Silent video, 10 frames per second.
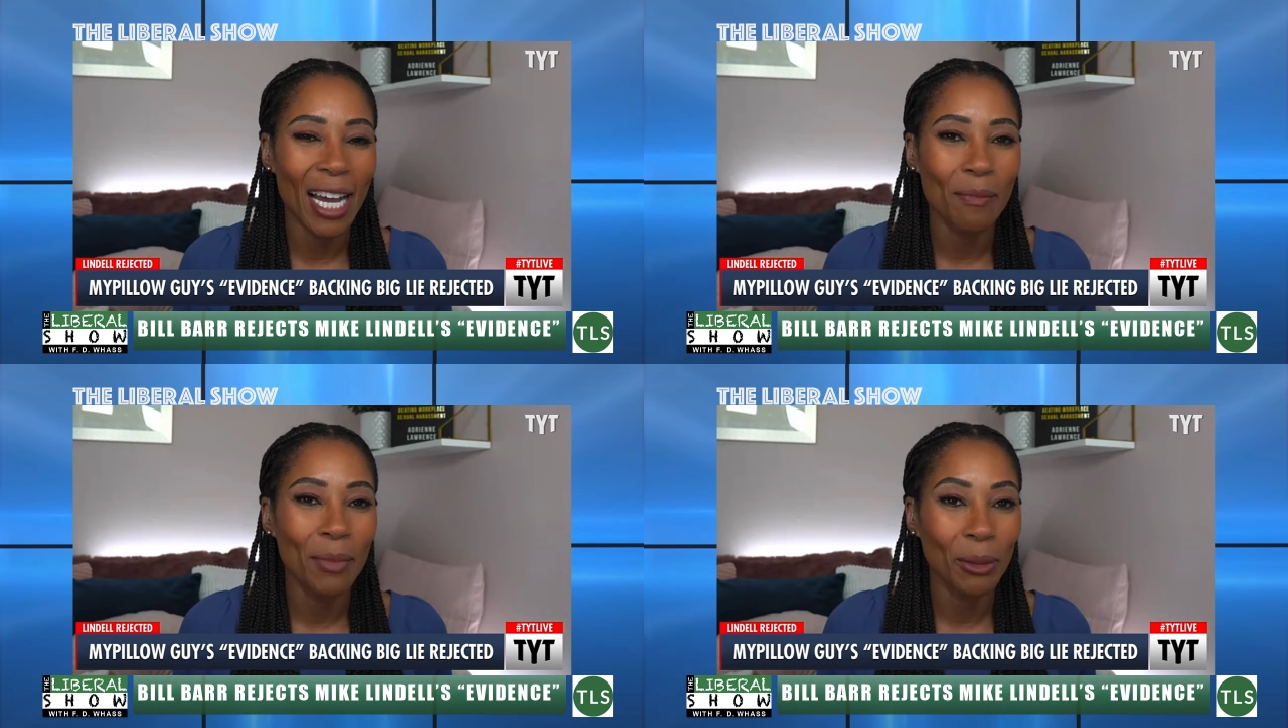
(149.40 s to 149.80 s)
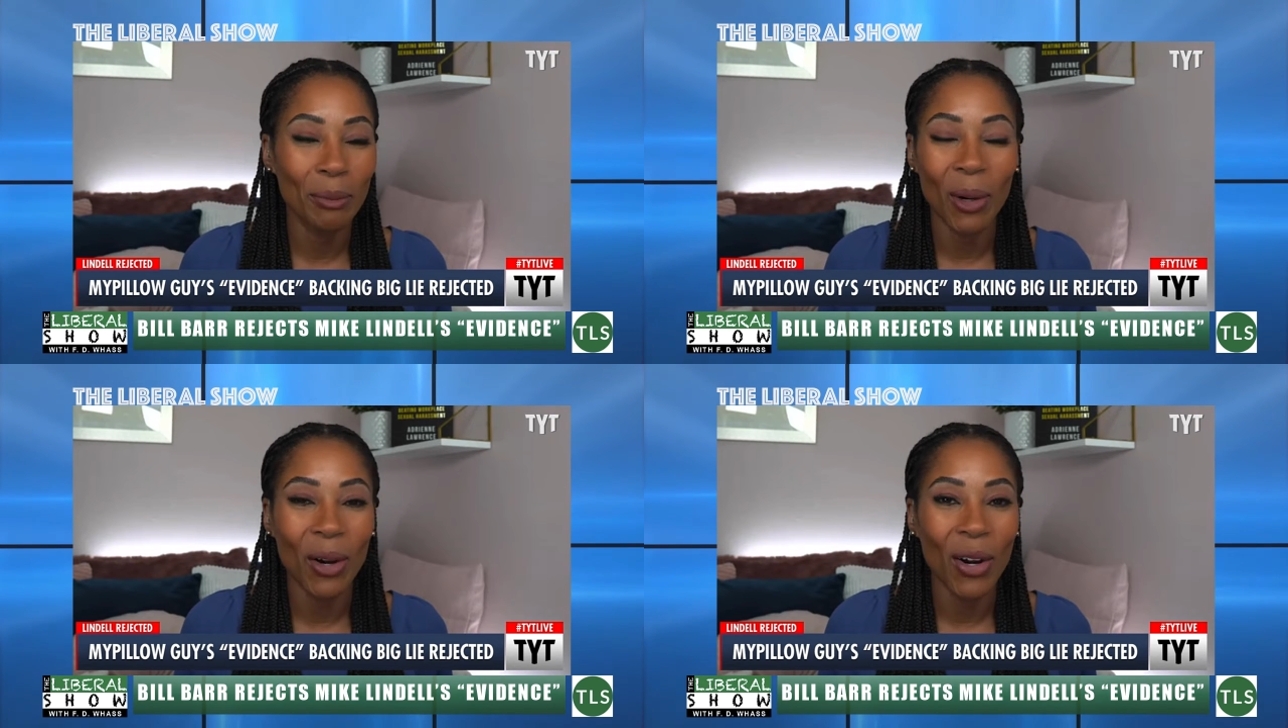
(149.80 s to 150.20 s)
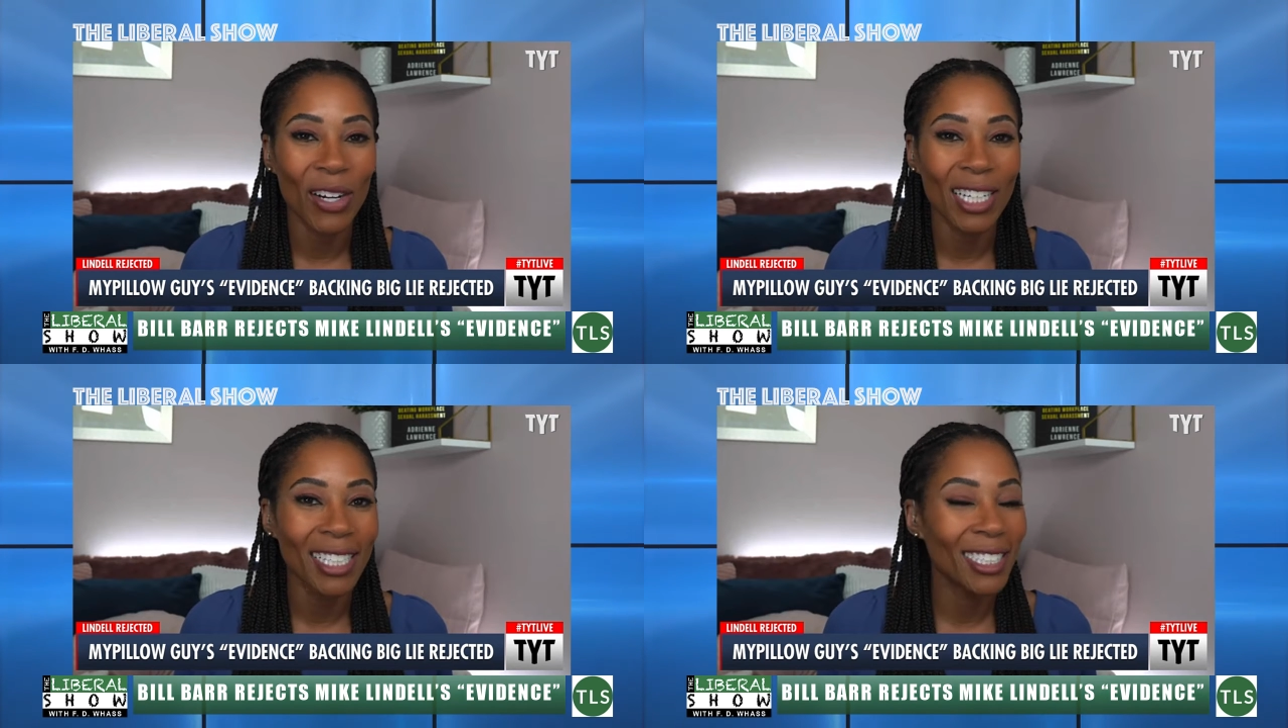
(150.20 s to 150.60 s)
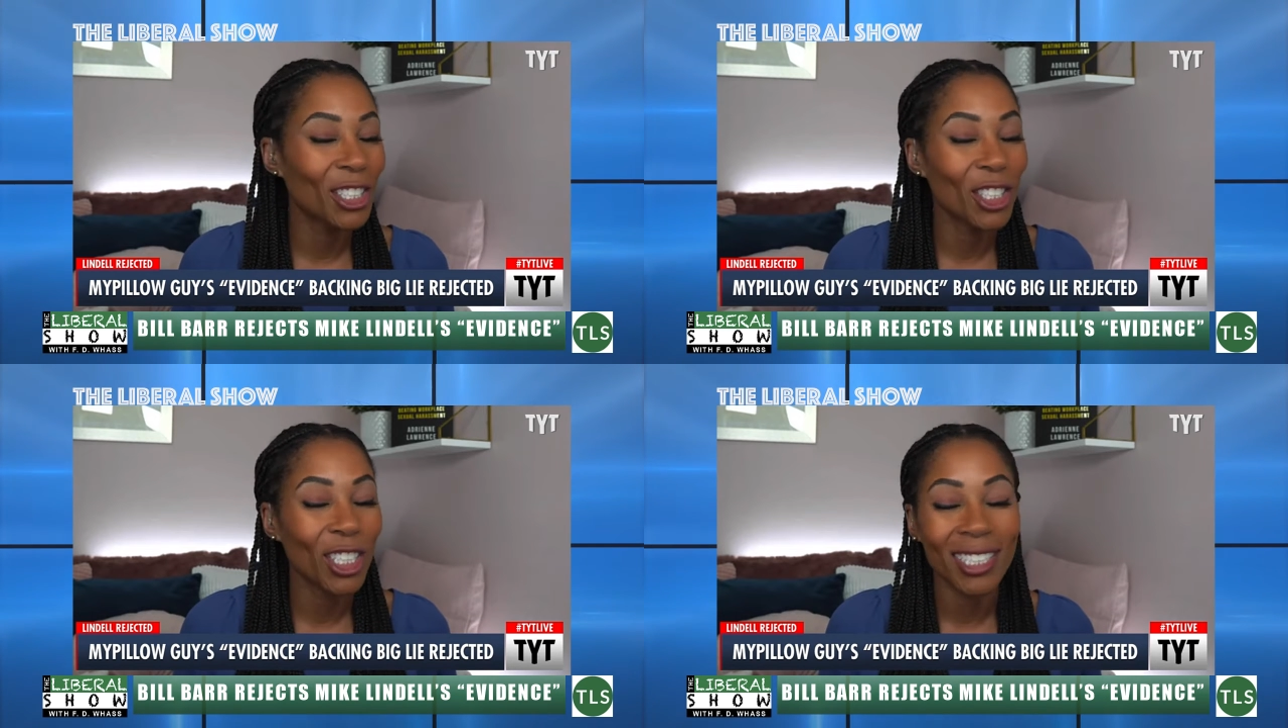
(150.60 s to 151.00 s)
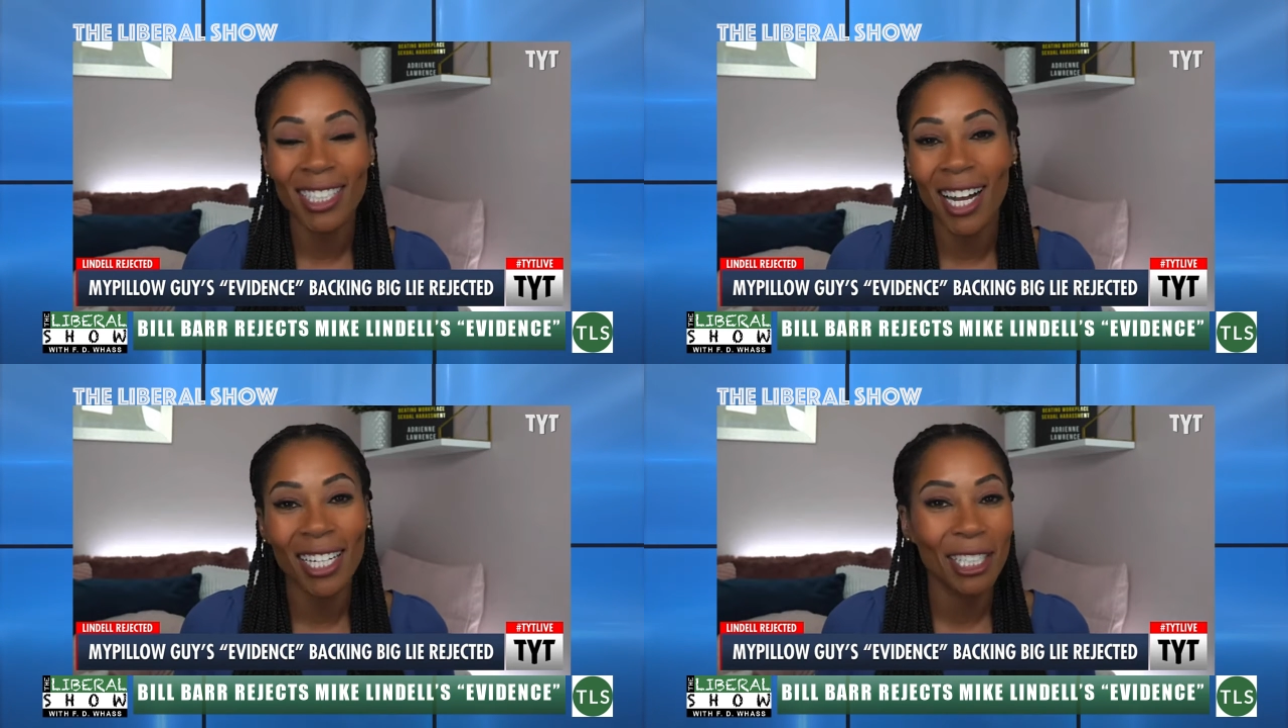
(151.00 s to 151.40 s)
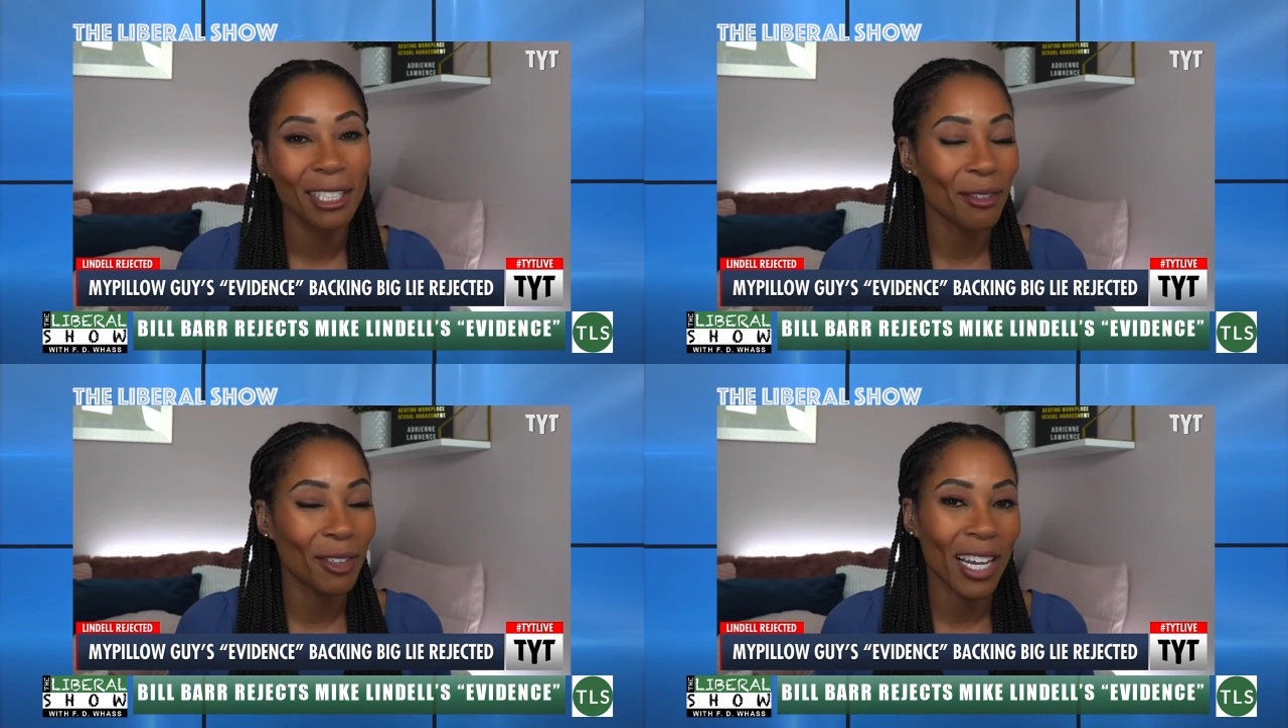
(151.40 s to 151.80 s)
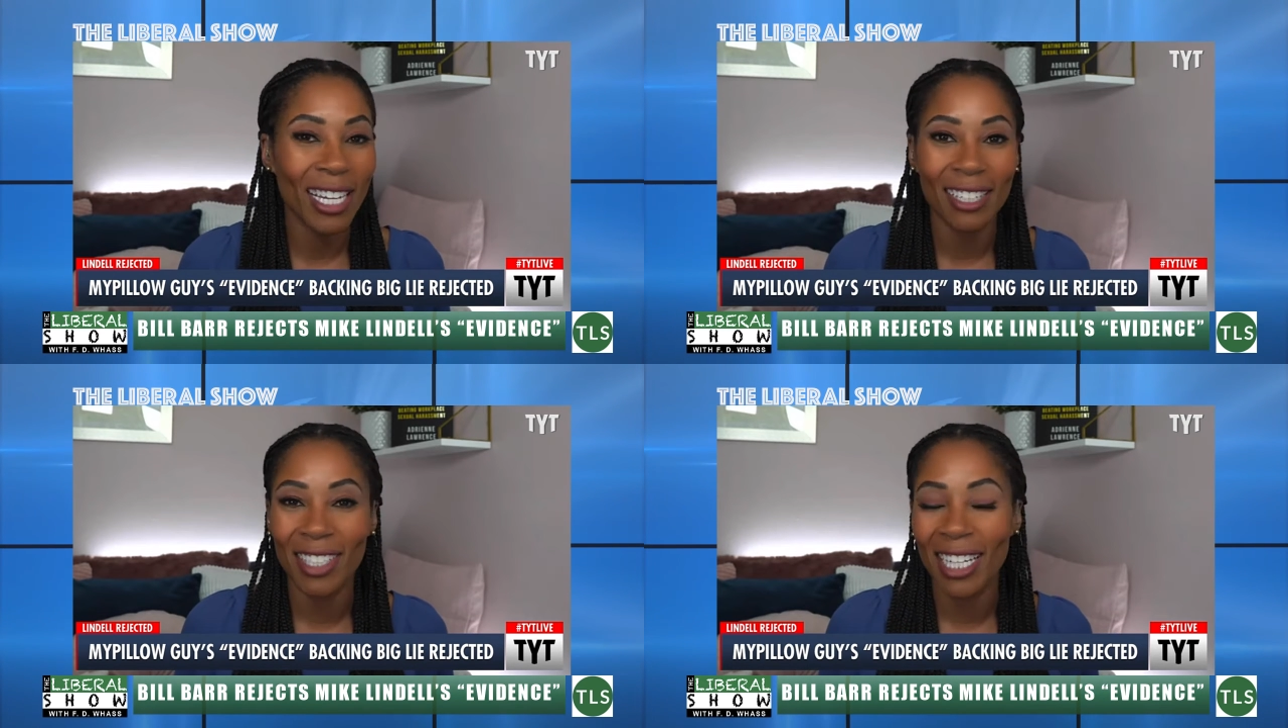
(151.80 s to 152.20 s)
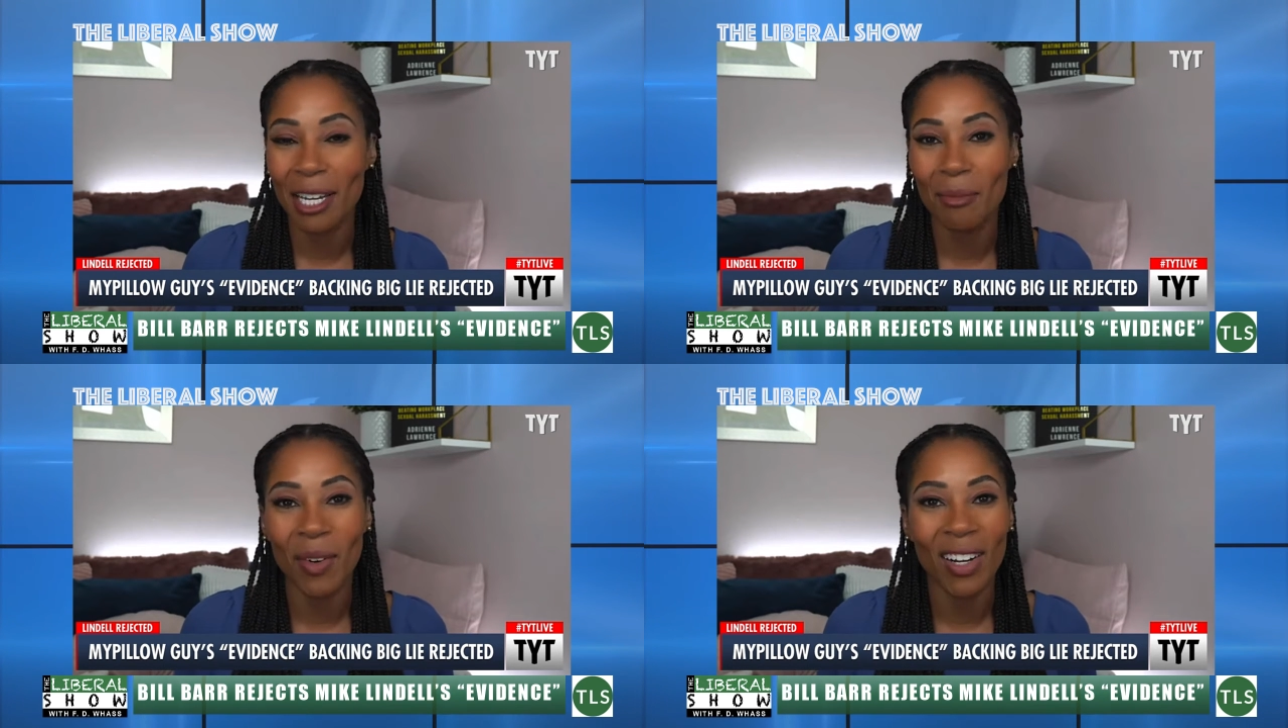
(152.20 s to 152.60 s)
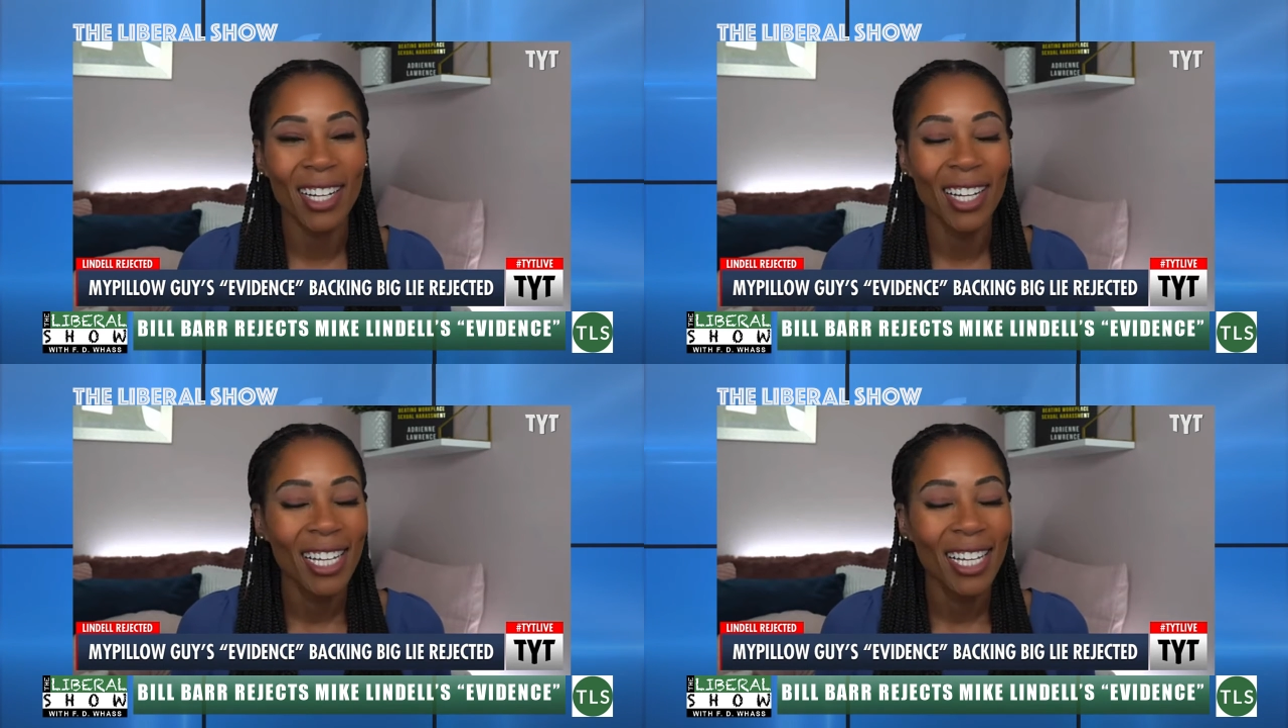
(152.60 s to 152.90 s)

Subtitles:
that Bill Barr is just not here for any of it anymore.